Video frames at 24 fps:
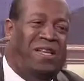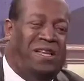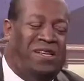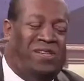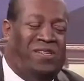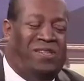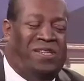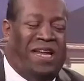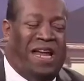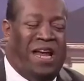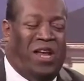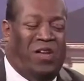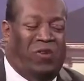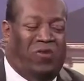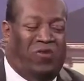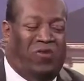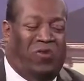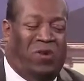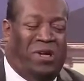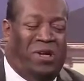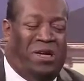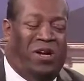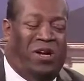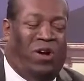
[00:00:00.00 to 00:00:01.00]
It stands
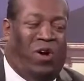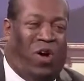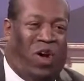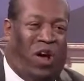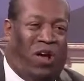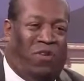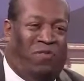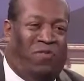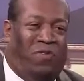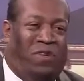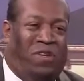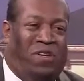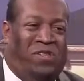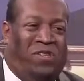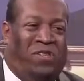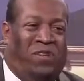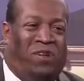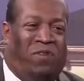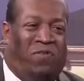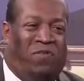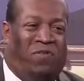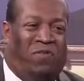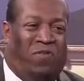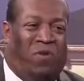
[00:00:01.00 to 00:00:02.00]
for the
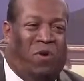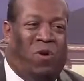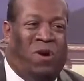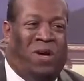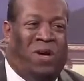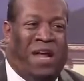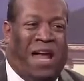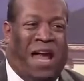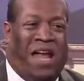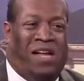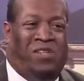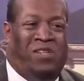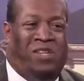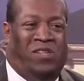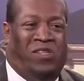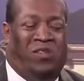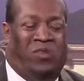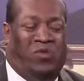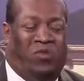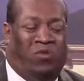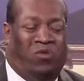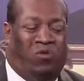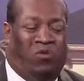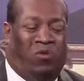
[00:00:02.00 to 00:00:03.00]
Office of Foreign
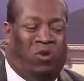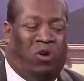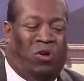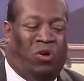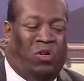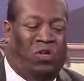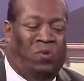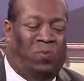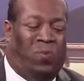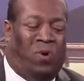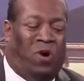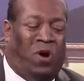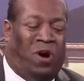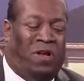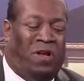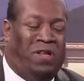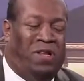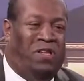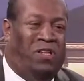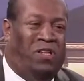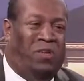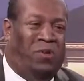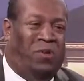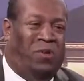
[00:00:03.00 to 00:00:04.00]
Assets Control. It's part
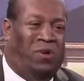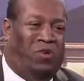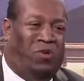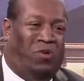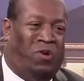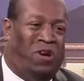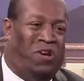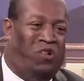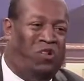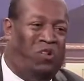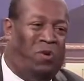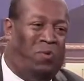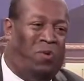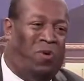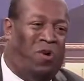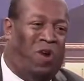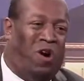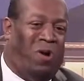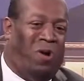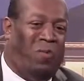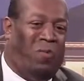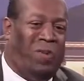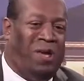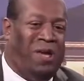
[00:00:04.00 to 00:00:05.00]
of the U.S. Treasury
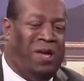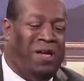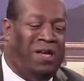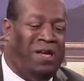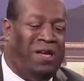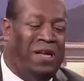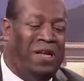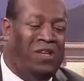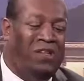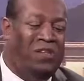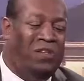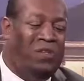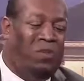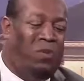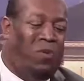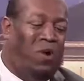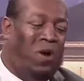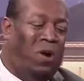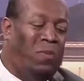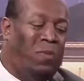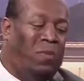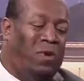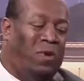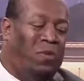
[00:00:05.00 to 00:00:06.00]
Department. It's a
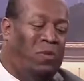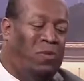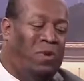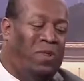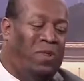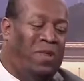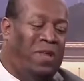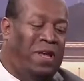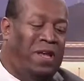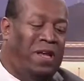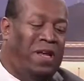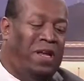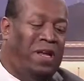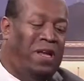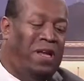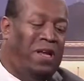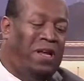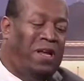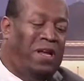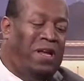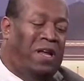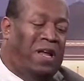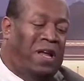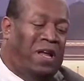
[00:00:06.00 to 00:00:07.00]
department within
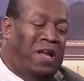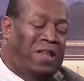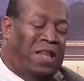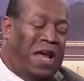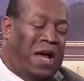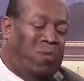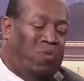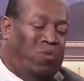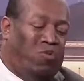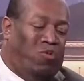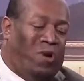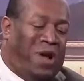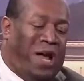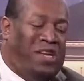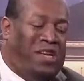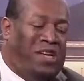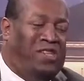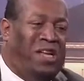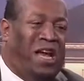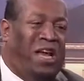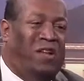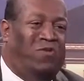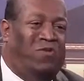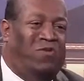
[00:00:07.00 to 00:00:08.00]
that
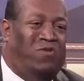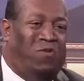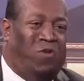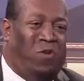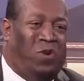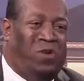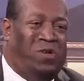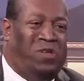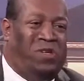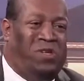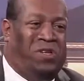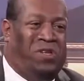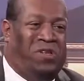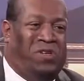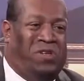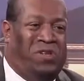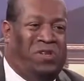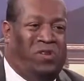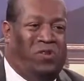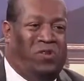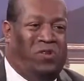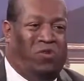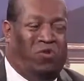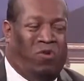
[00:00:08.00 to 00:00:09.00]
branch that
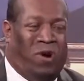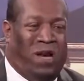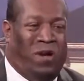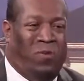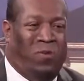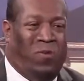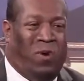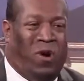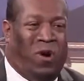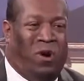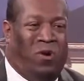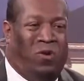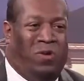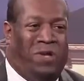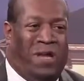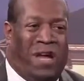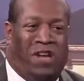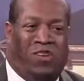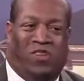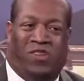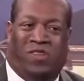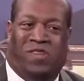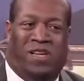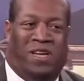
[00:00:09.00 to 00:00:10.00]
enforces trade embargo,
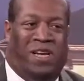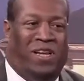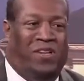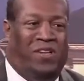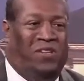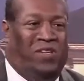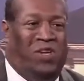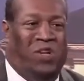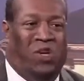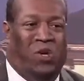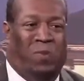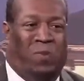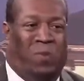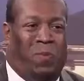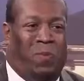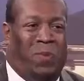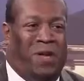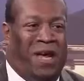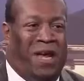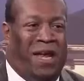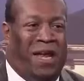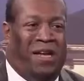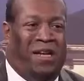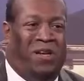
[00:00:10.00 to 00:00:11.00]
not just against Cuba,
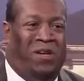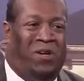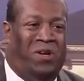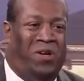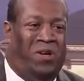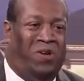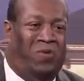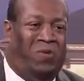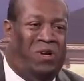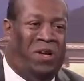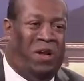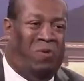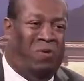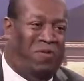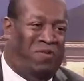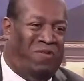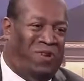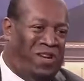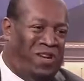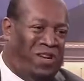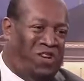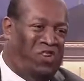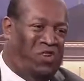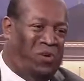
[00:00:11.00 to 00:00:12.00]
but any other country that we
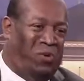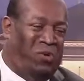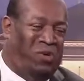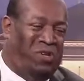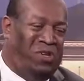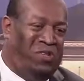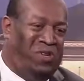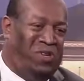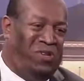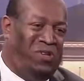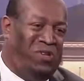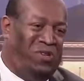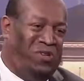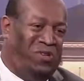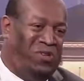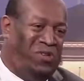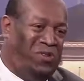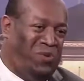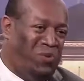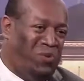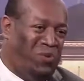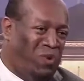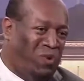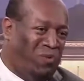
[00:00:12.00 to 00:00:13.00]
have an issue with, such
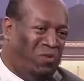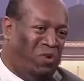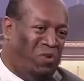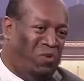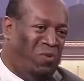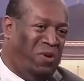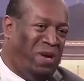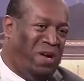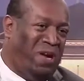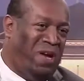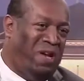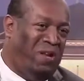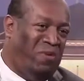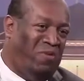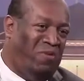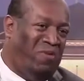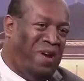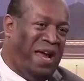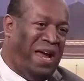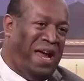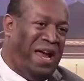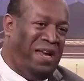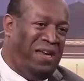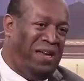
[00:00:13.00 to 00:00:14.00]
as North Korea and
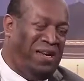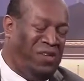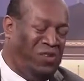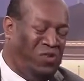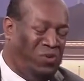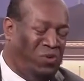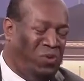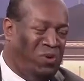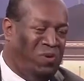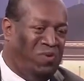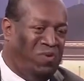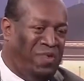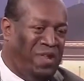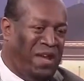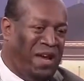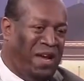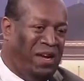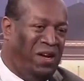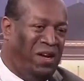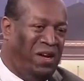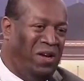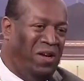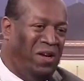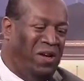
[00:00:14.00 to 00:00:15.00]
Iran, sort of
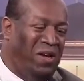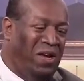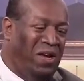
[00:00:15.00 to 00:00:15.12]
thing.